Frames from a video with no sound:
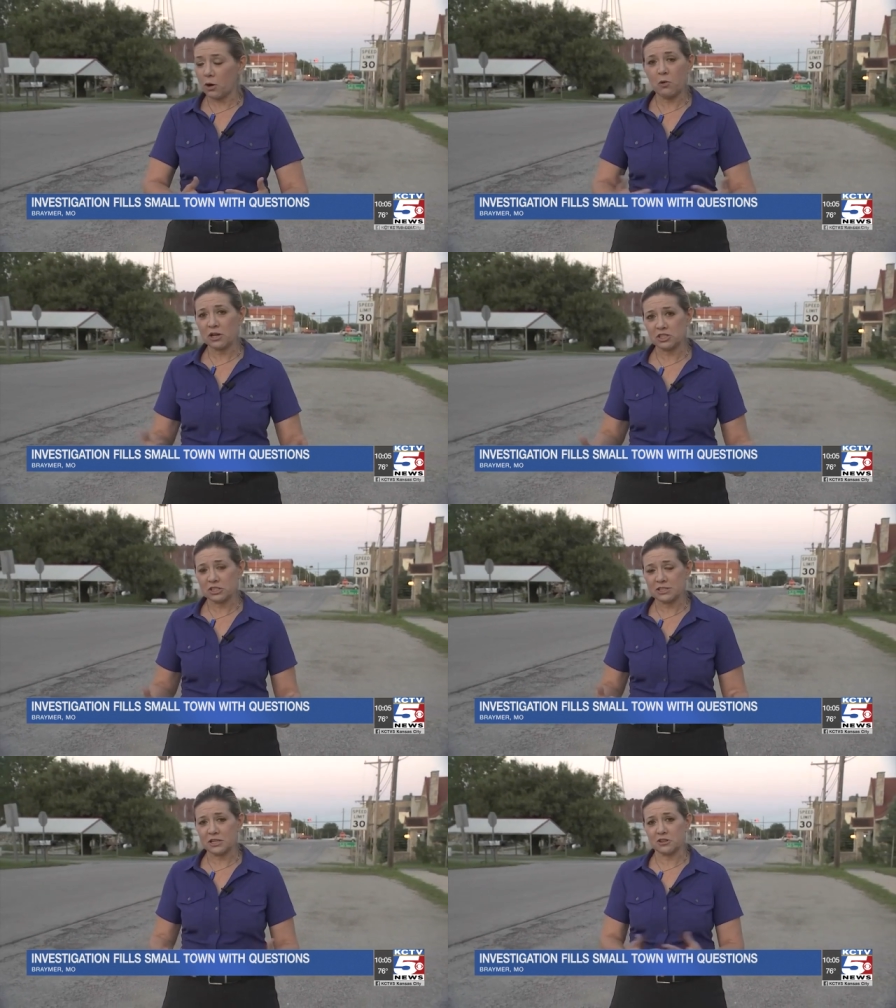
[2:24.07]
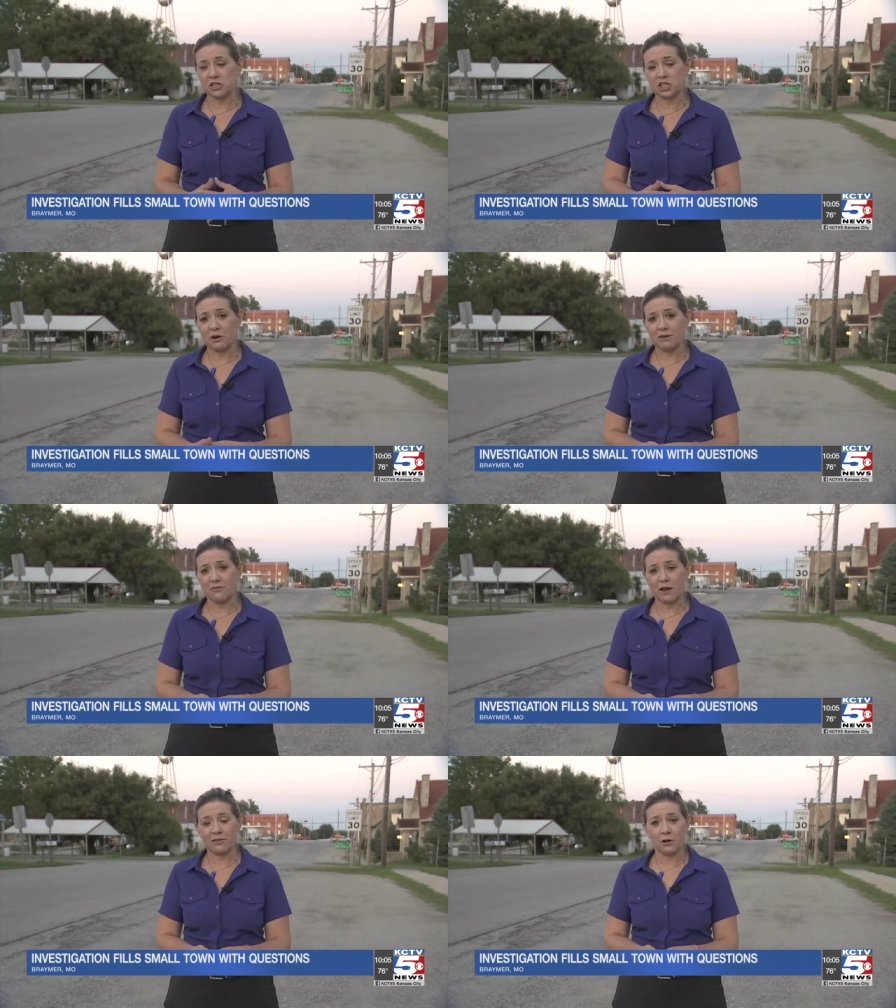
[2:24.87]
questions that the
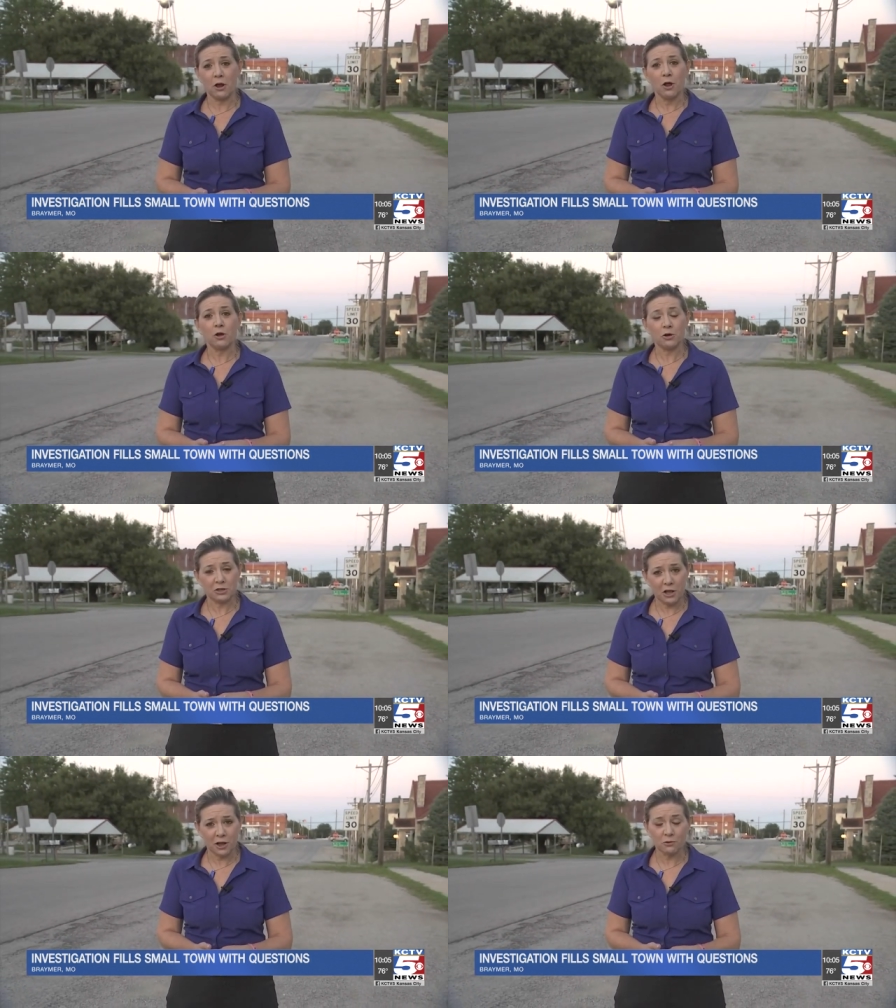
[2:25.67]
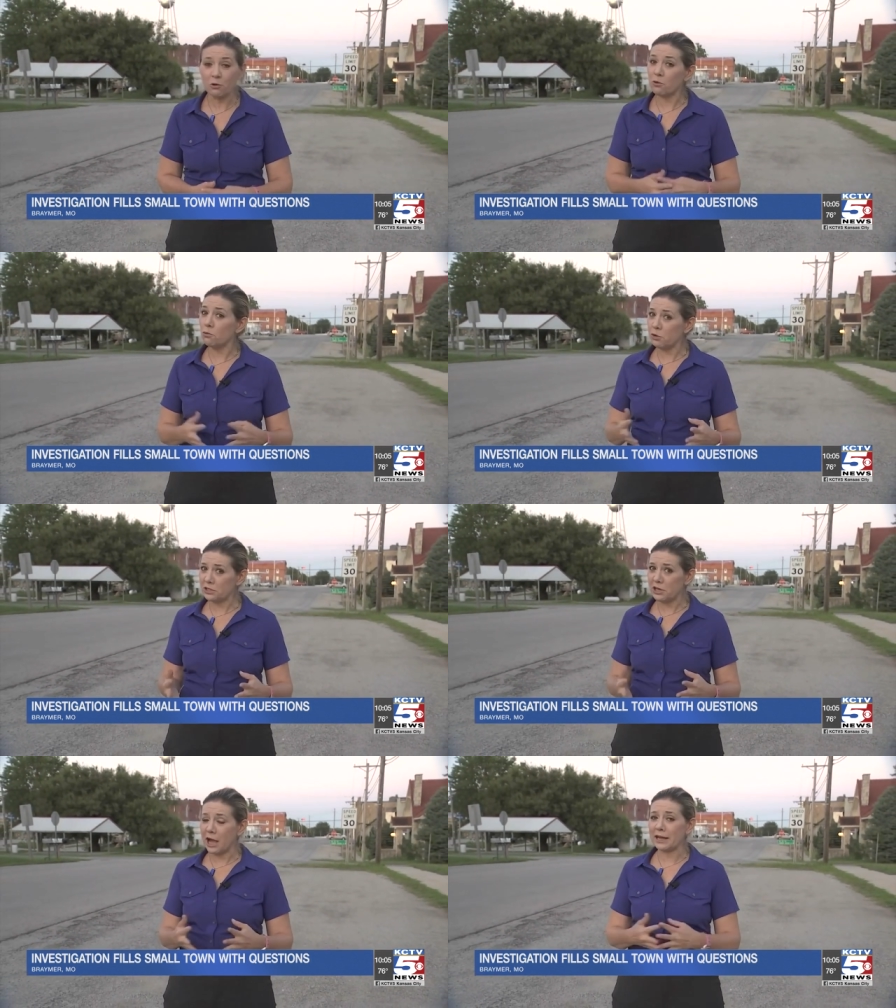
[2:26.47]
sheriff either could not or
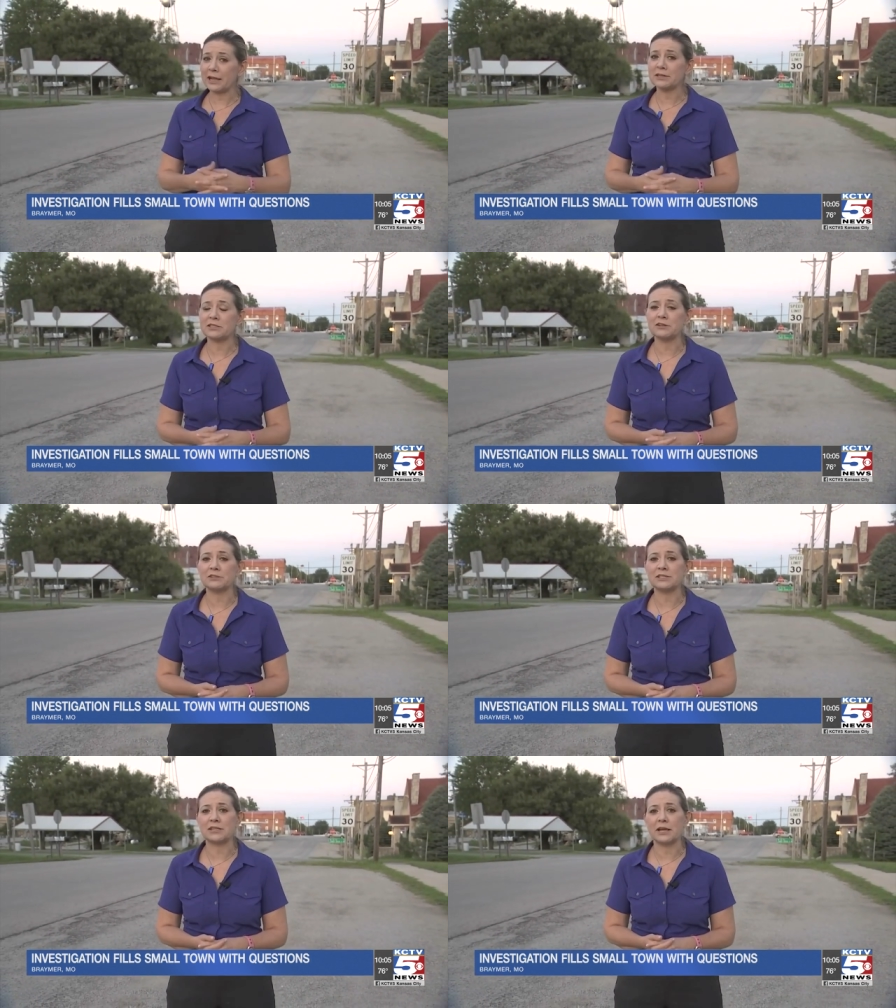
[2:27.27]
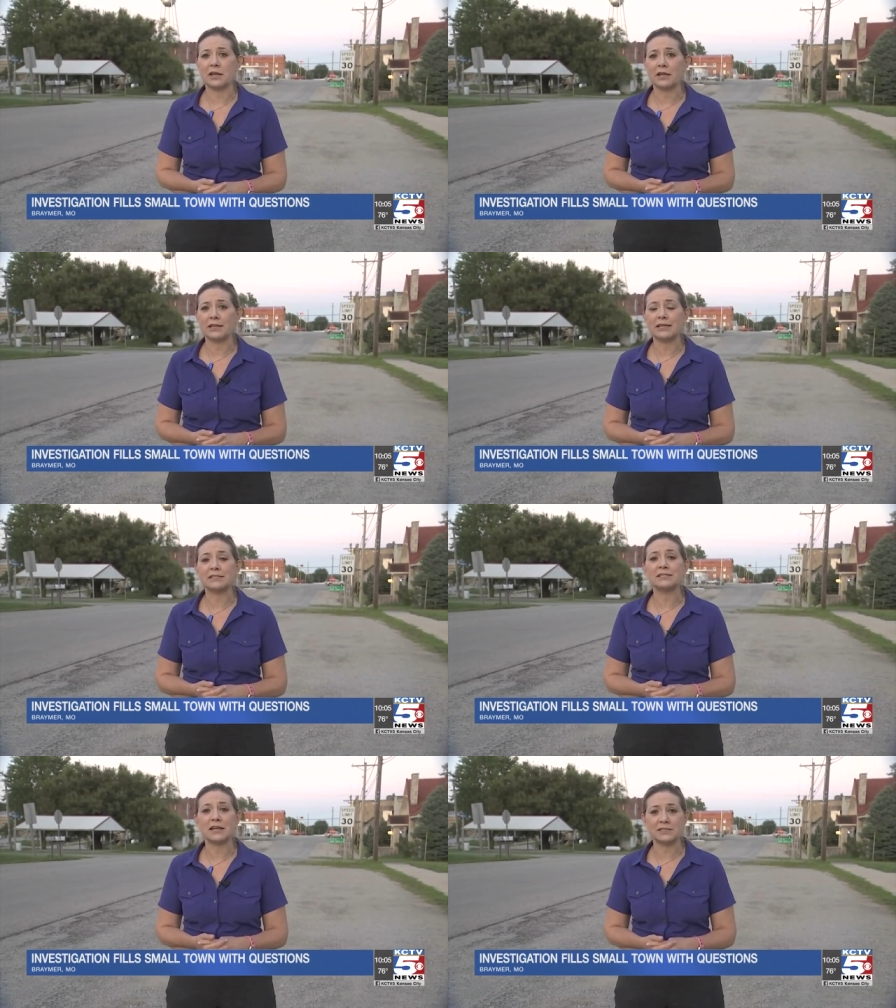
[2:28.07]
would not answer, citing the
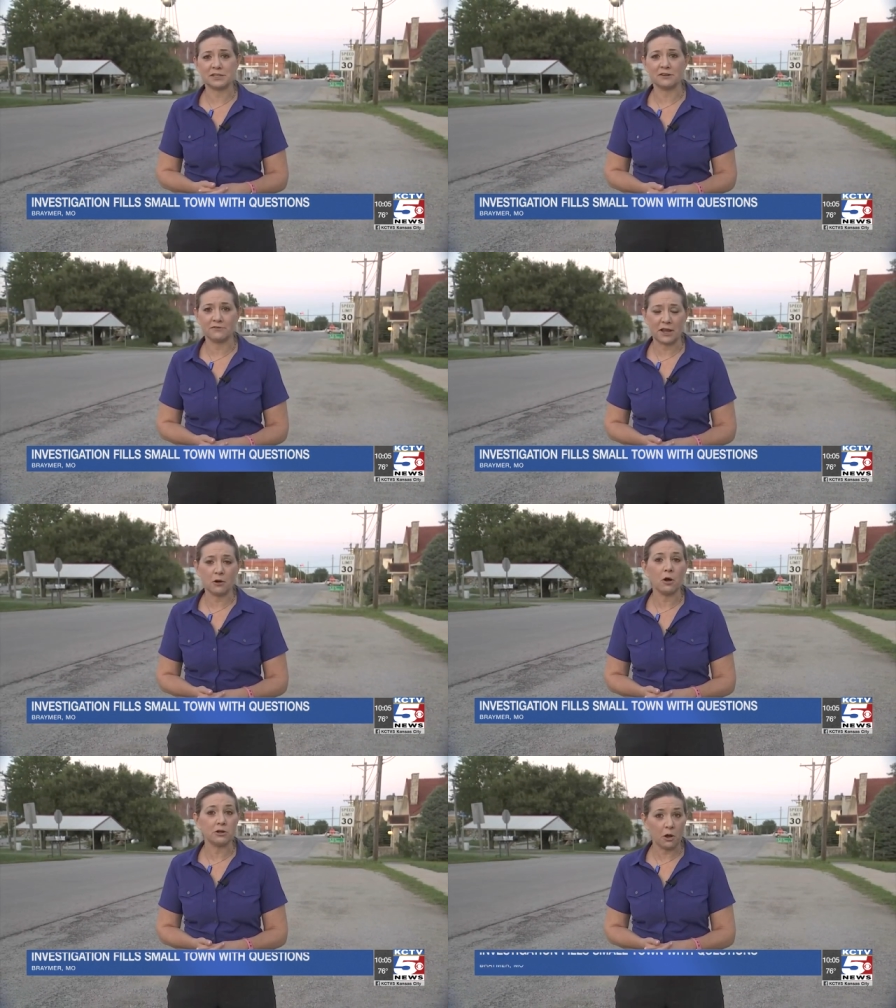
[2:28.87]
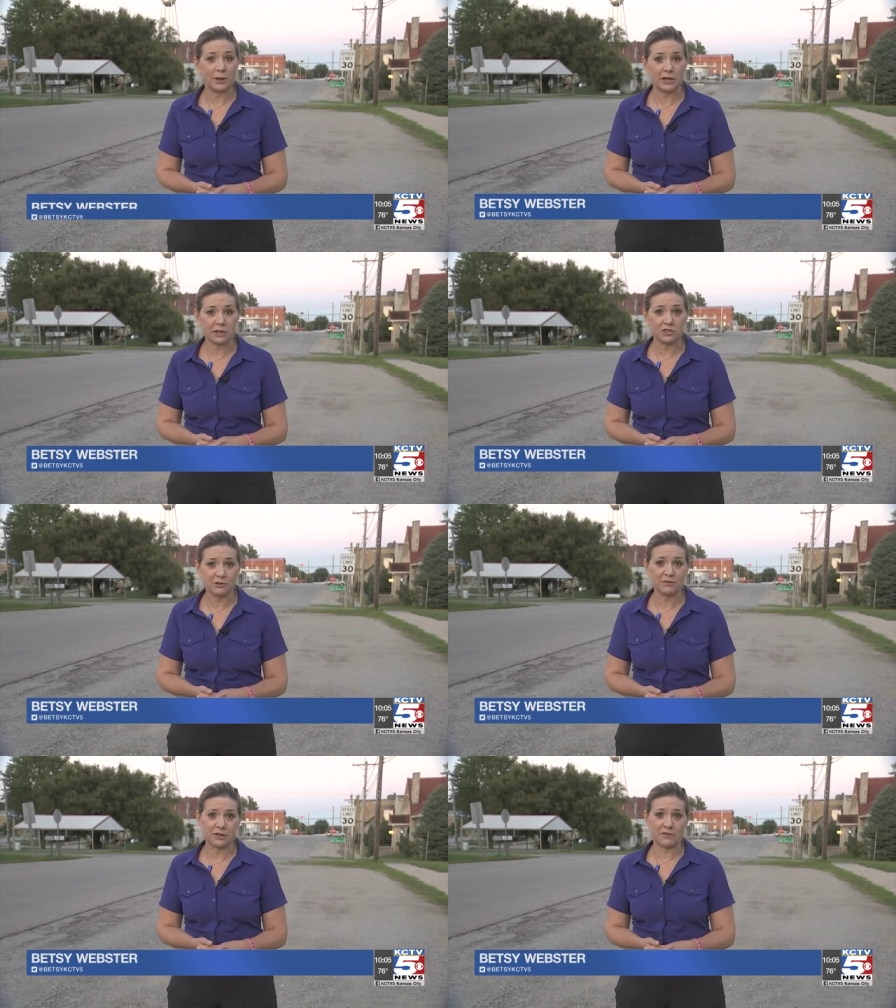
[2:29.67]
sensitive and ongoing
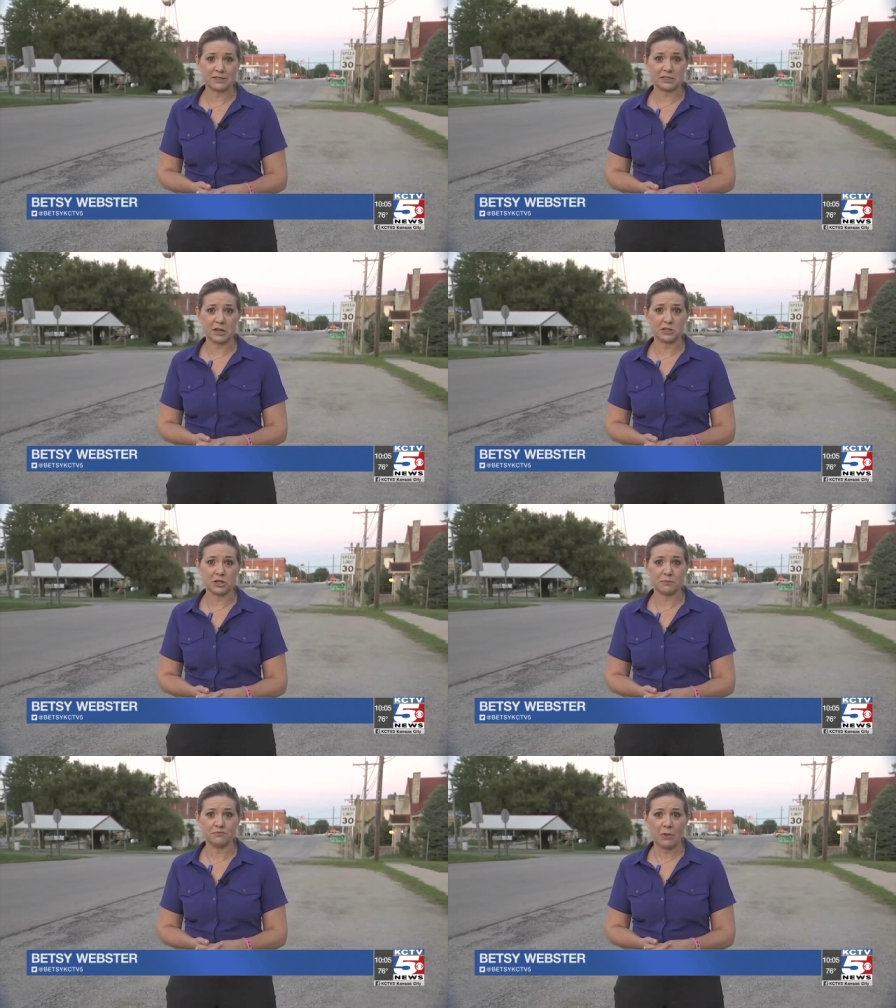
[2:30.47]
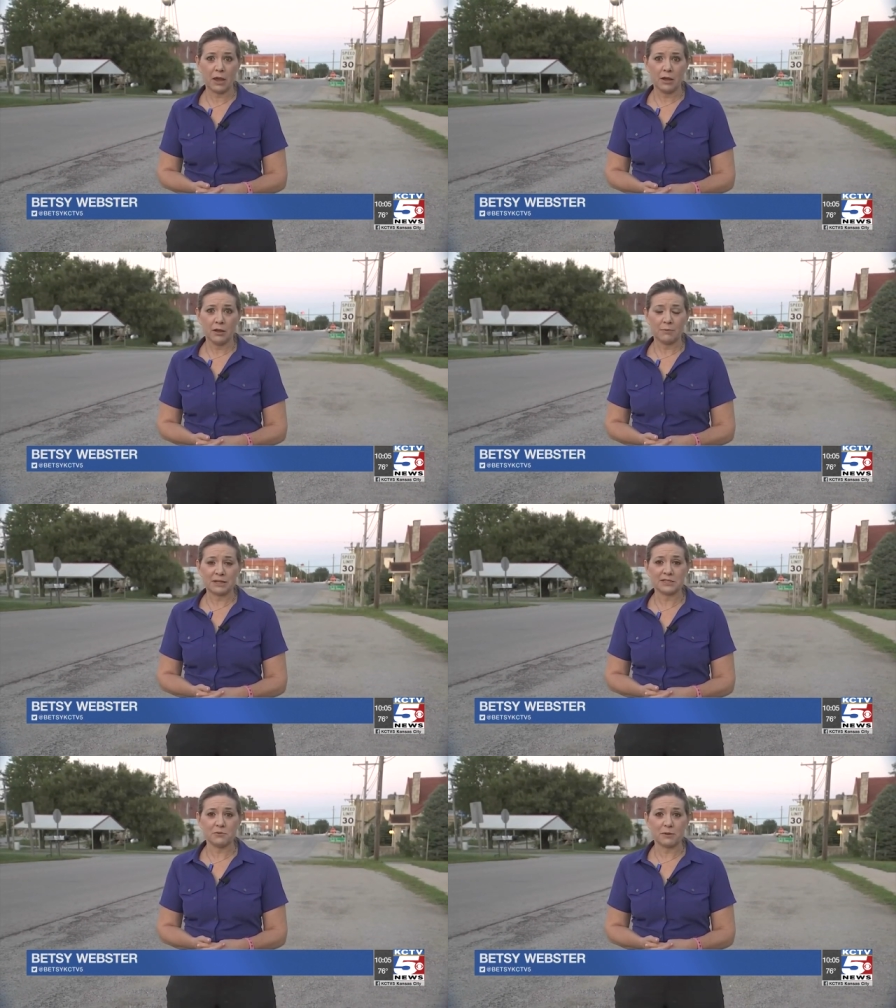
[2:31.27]
nature of the investigation.
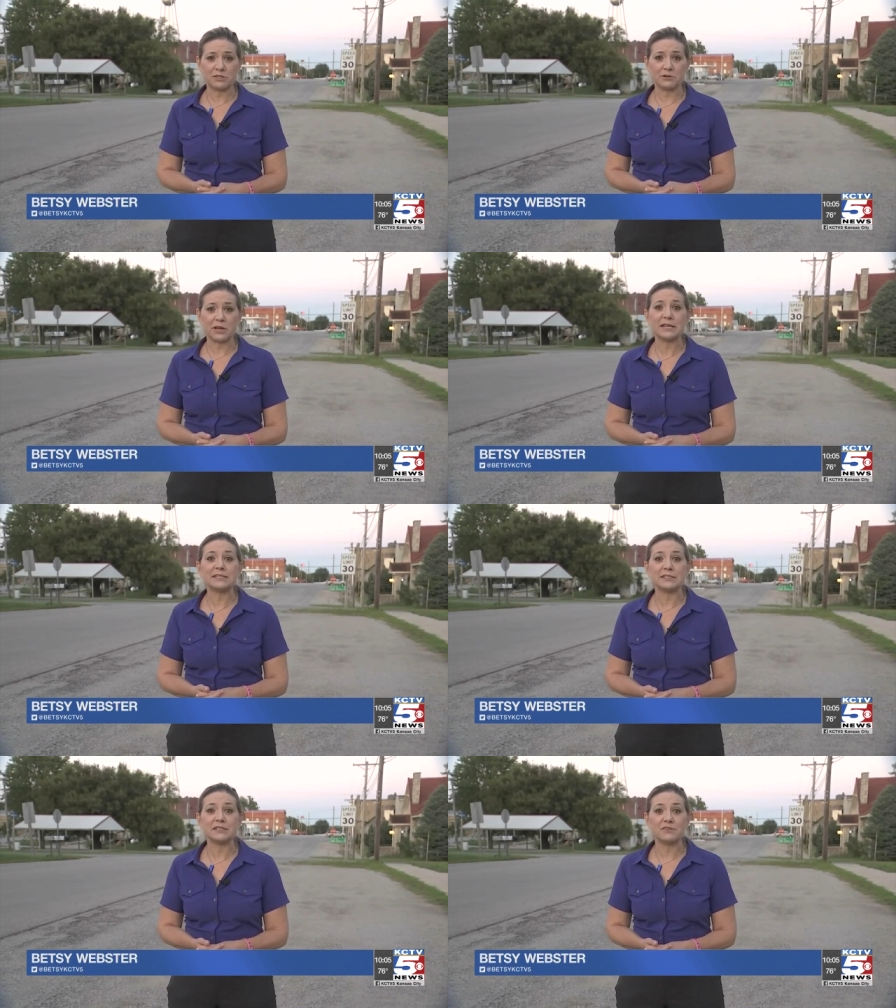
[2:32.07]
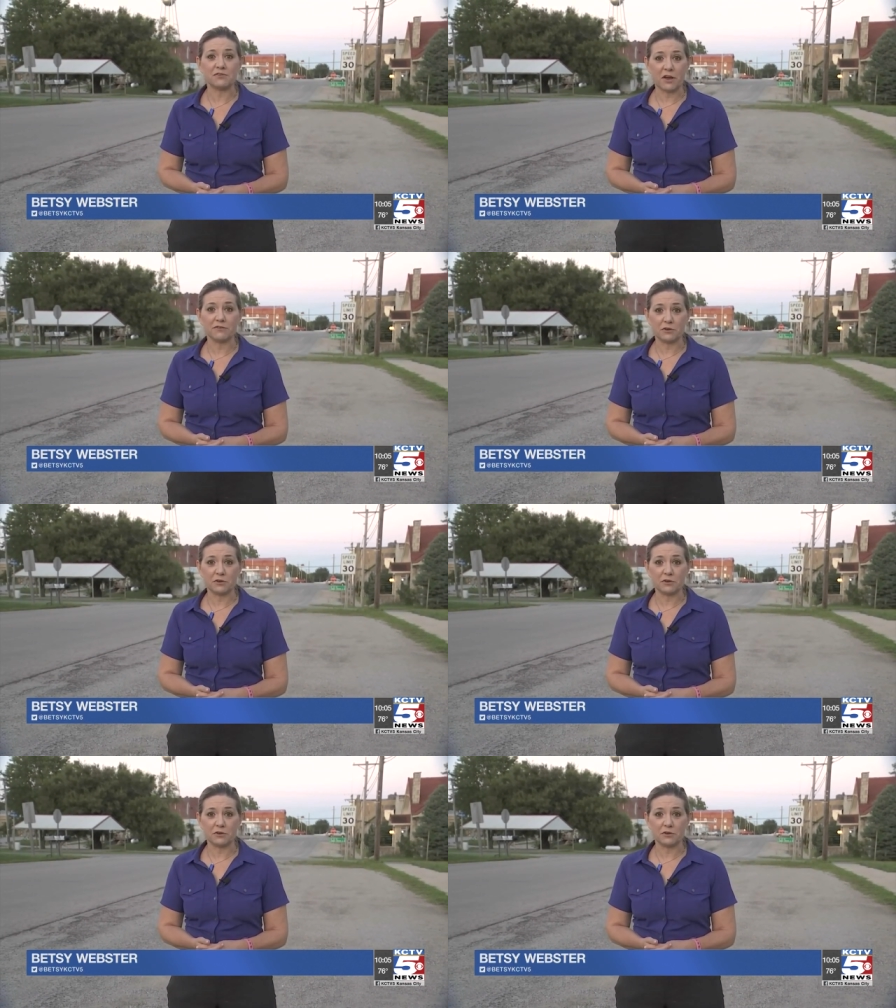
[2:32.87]
Betsy Webster, KCTV 5